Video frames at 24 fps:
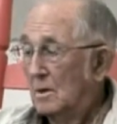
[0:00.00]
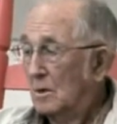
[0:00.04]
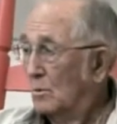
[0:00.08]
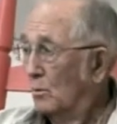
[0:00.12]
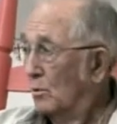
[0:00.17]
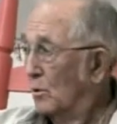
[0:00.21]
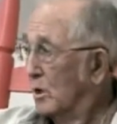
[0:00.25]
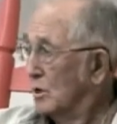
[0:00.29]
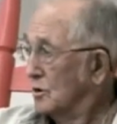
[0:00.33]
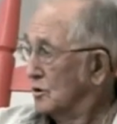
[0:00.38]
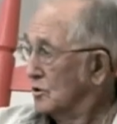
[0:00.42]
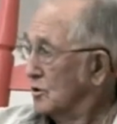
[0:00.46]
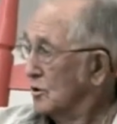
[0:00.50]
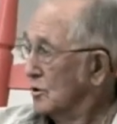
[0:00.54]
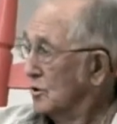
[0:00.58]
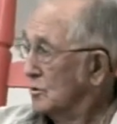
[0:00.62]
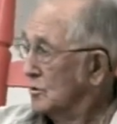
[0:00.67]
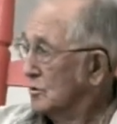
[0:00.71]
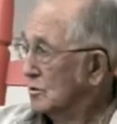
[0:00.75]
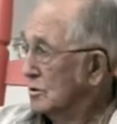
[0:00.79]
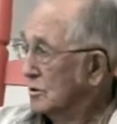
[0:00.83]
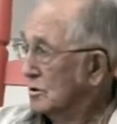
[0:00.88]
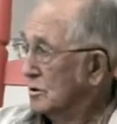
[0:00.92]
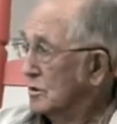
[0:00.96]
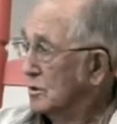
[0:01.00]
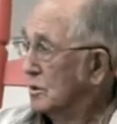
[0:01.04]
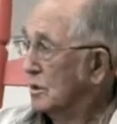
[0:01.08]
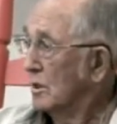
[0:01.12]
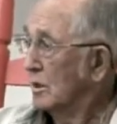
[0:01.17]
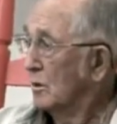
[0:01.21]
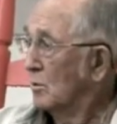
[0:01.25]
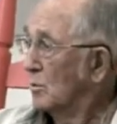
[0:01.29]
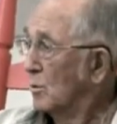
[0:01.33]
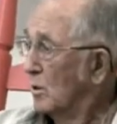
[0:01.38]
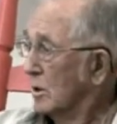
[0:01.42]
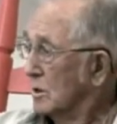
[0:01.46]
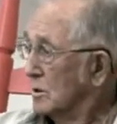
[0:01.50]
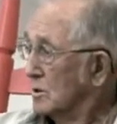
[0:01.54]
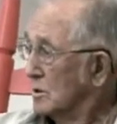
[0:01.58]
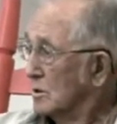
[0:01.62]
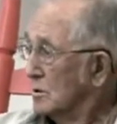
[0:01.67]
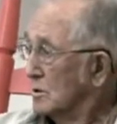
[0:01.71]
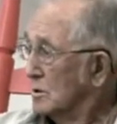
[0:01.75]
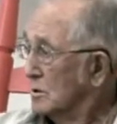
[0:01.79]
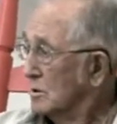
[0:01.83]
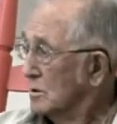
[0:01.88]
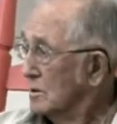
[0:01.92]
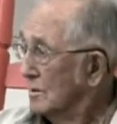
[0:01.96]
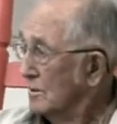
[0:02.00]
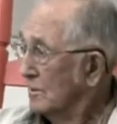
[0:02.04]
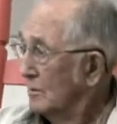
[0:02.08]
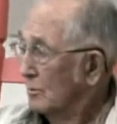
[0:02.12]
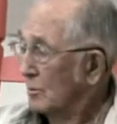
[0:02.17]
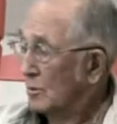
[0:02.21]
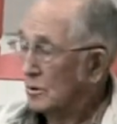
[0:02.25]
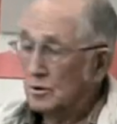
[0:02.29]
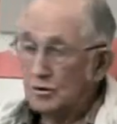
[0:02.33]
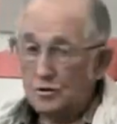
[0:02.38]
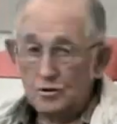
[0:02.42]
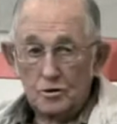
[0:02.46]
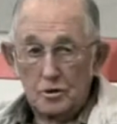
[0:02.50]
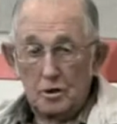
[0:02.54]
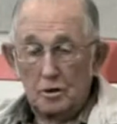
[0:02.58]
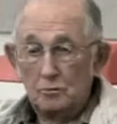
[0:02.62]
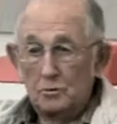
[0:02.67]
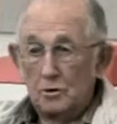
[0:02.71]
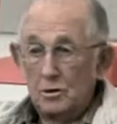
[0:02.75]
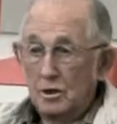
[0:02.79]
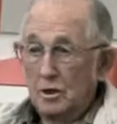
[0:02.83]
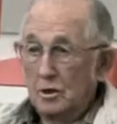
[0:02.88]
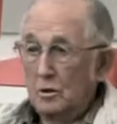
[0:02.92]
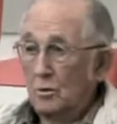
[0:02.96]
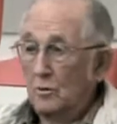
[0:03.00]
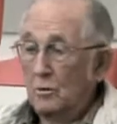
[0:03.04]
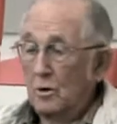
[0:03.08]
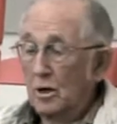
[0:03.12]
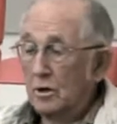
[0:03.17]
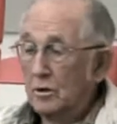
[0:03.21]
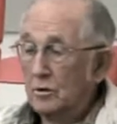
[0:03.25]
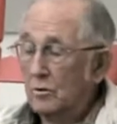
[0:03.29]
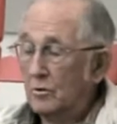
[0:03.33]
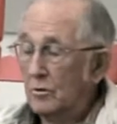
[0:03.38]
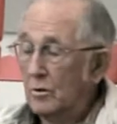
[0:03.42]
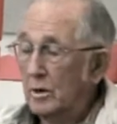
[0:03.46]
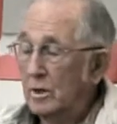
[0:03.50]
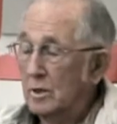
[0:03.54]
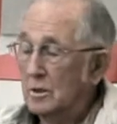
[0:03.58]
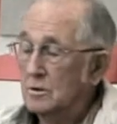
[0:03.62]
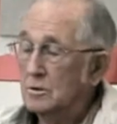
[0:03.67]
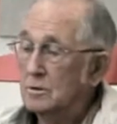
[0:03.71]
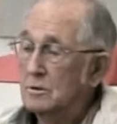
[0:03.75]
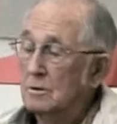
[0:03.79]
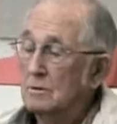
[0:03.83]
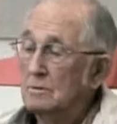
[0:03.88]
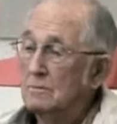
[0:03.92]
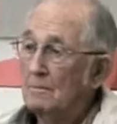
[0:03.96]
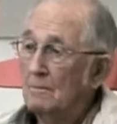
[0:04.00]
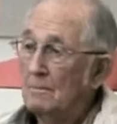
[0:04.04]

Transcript: windshields and stuff, windows, when the sun was in the right direction.